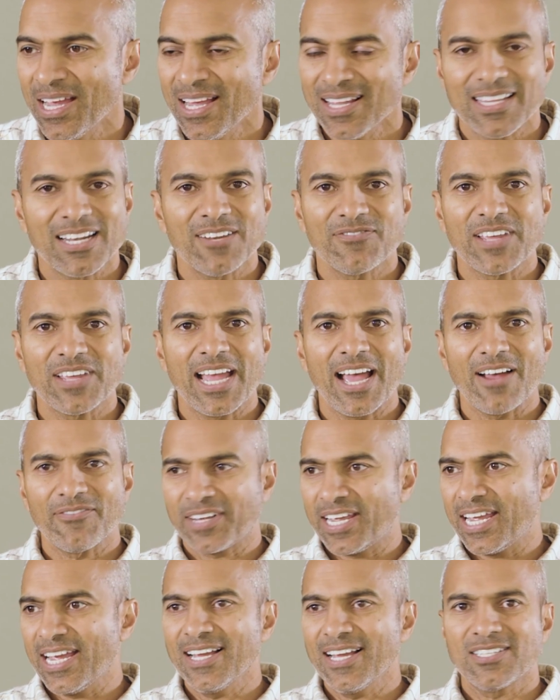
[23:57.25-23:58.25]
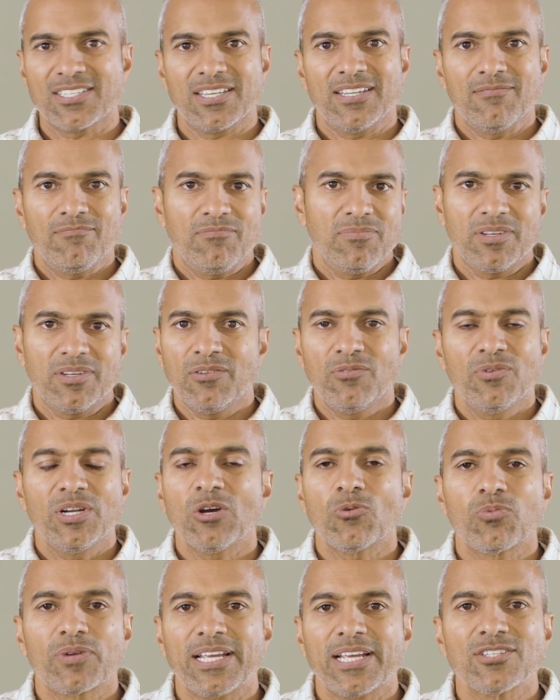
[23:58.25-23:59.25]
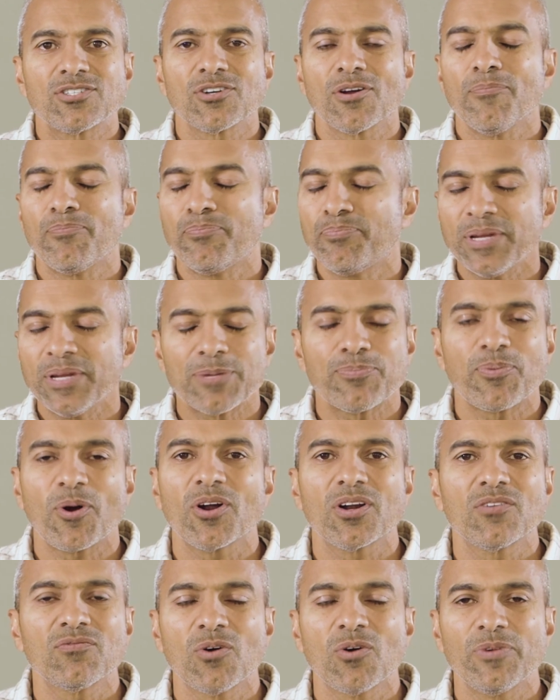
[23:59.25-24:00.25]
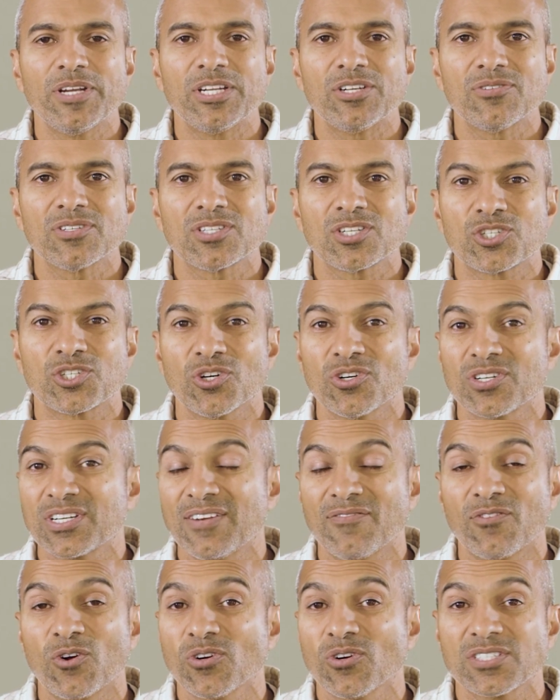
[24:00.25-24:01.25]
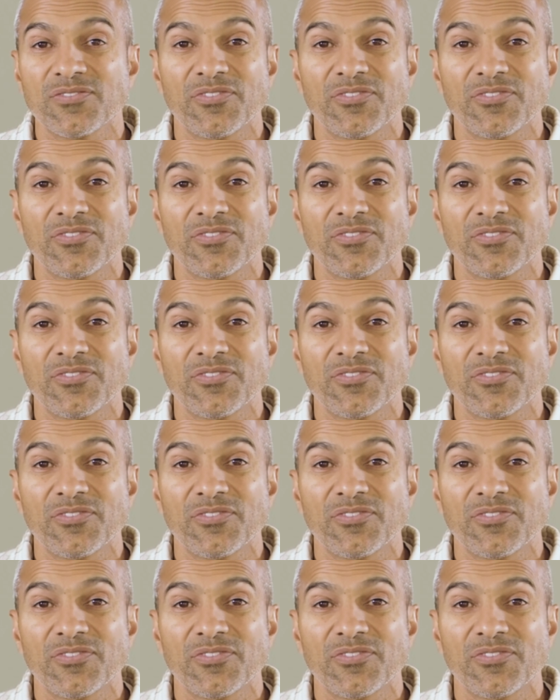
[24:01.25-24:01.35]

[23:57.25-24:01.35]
That if they have kids, and we know kids are a big part of what we do as a church, and of course, if